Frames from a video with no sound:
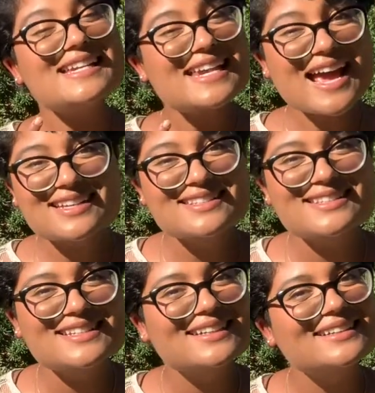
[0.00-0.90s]

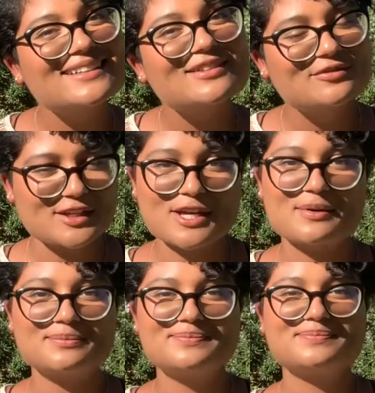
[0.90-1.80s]
next video.
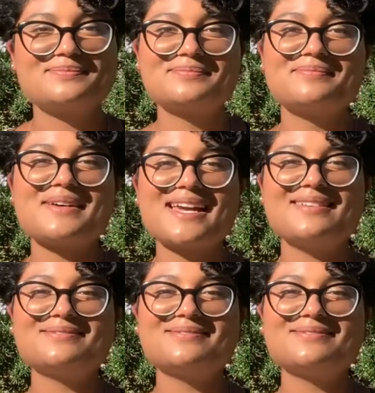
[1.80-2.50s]
Bye.